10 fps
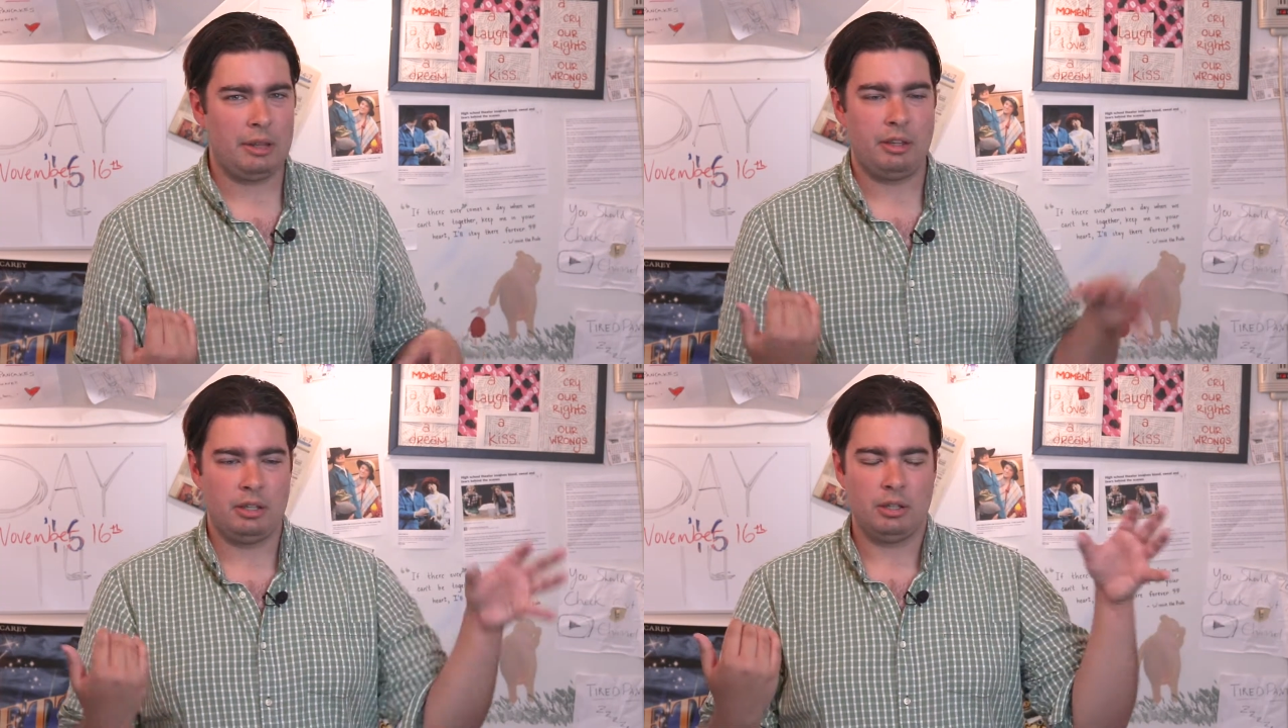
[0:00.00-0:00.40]

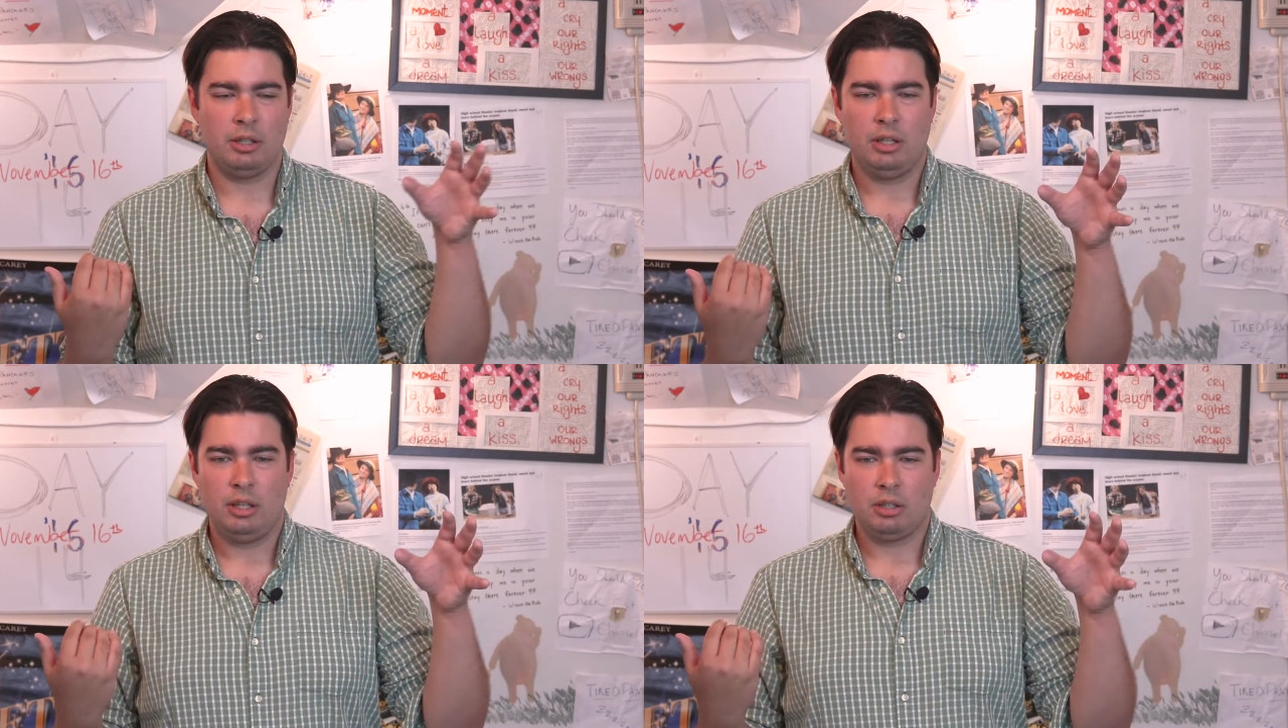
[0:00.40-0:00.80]
I think
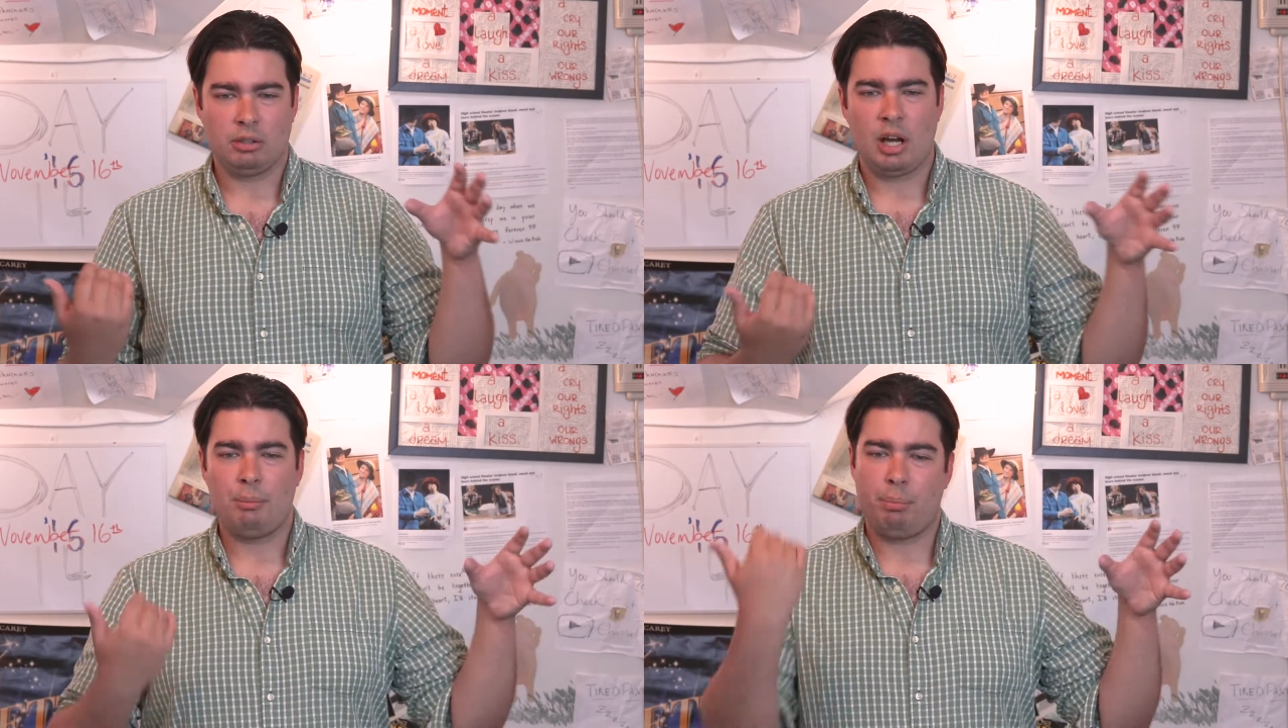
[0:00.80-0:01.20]
you're
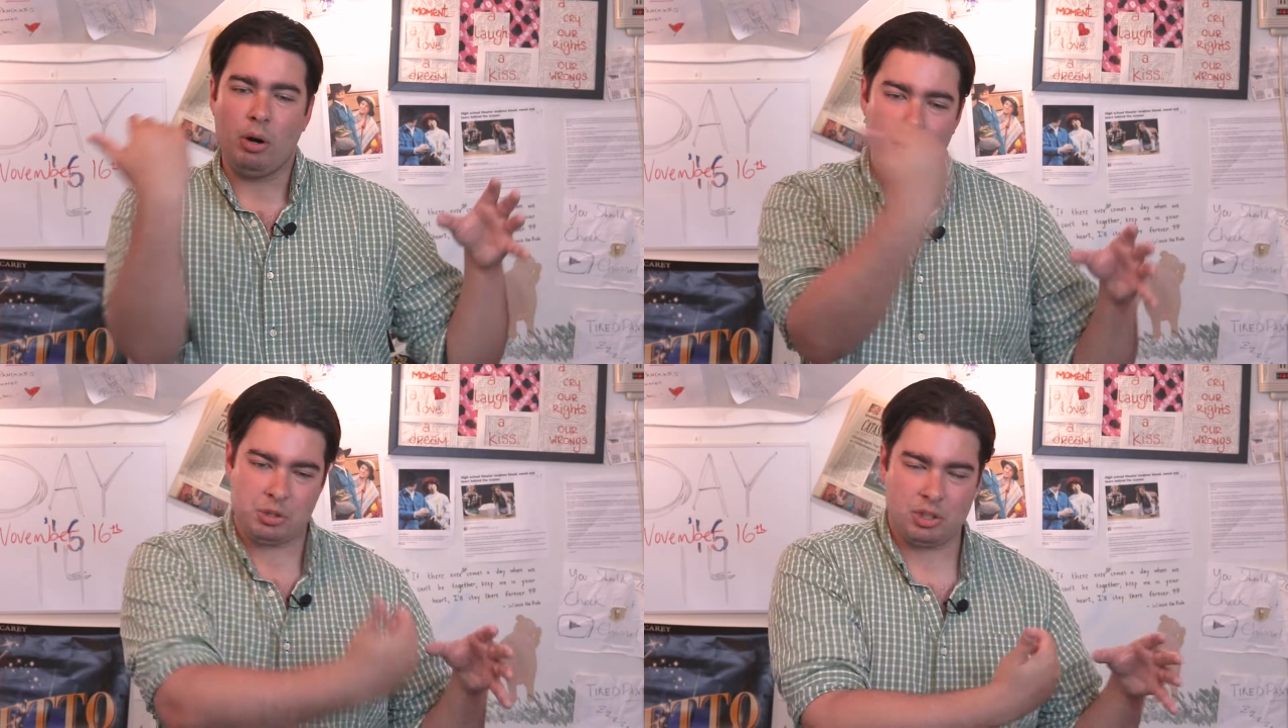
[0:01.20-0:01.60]
not
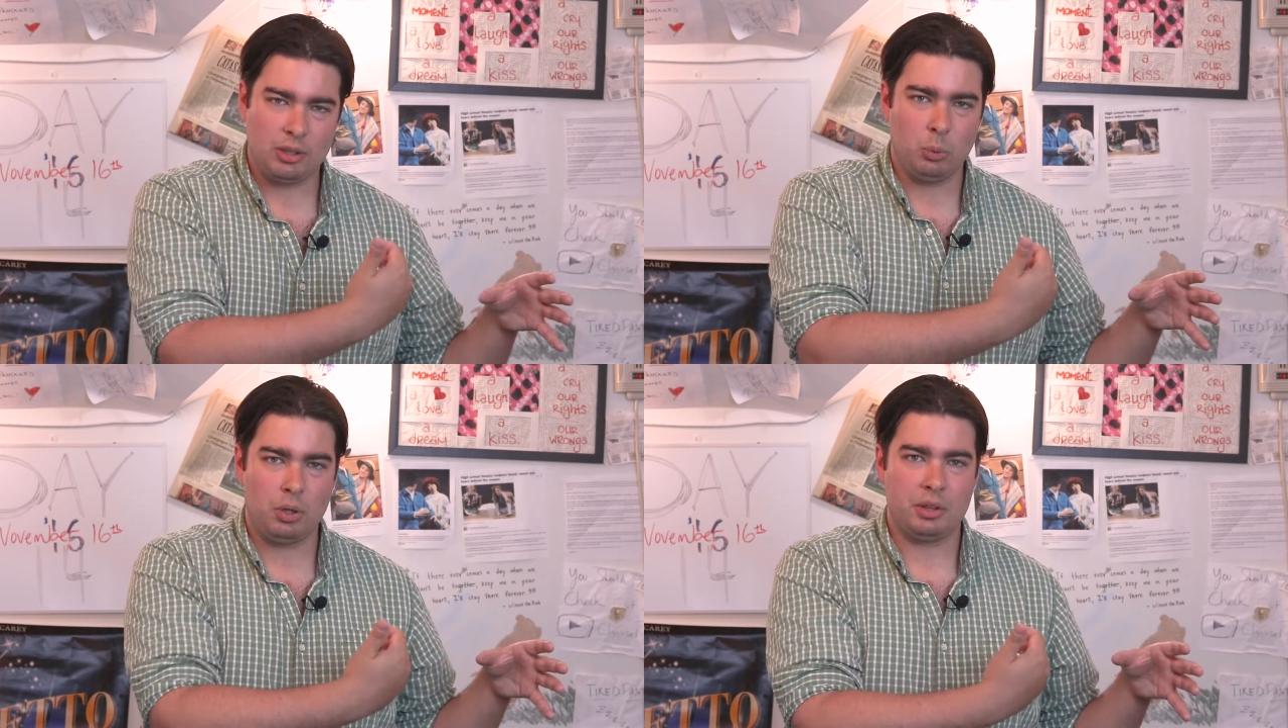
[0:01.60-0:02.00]

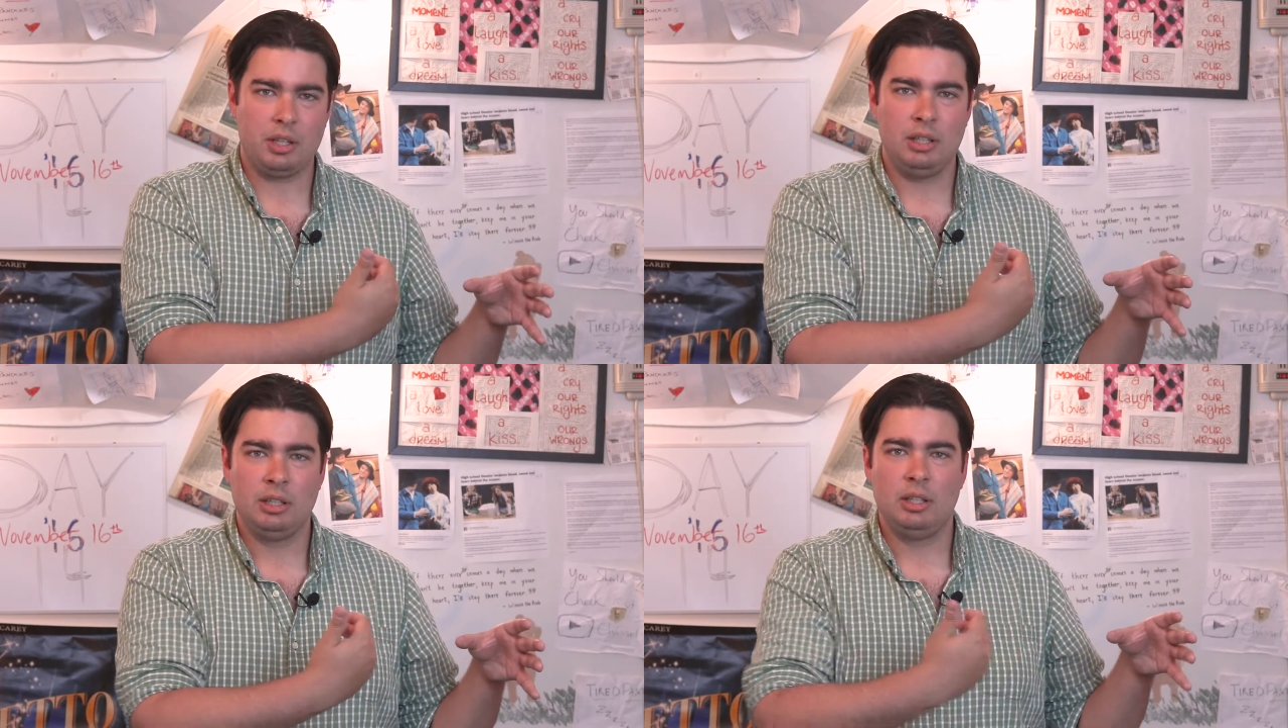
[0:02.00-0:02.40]
partially
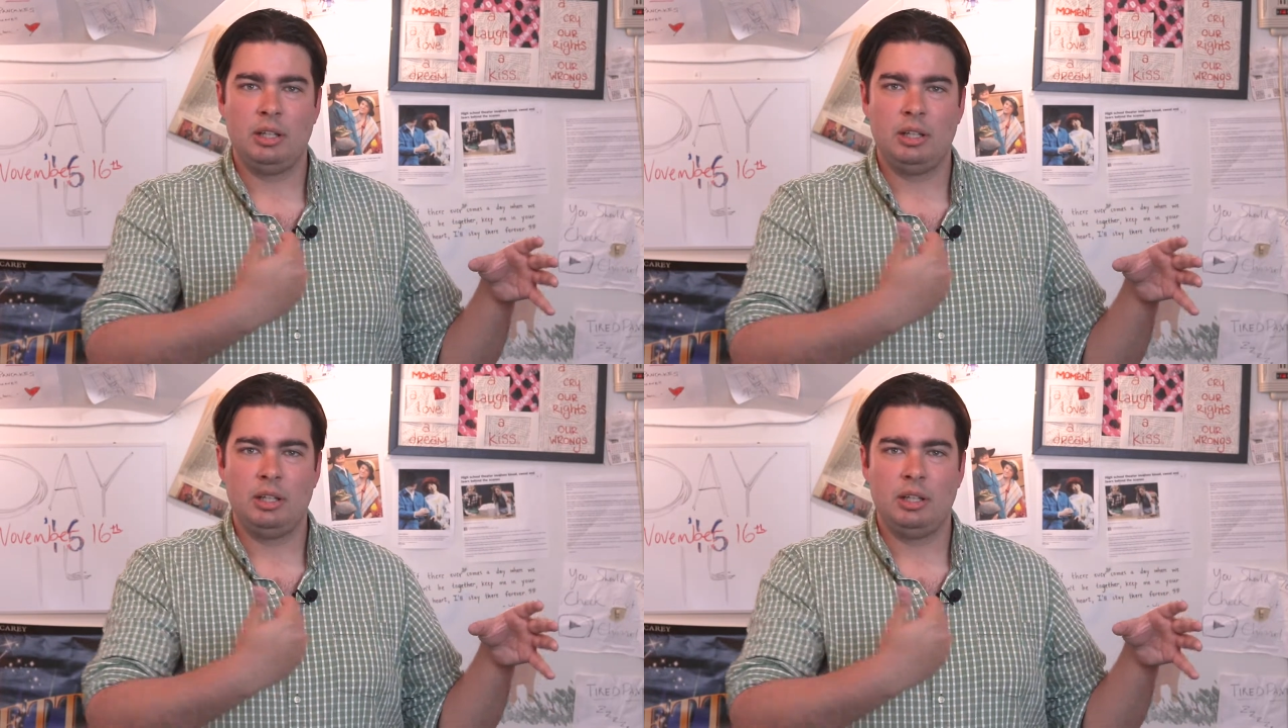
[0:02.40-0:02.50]
worthy,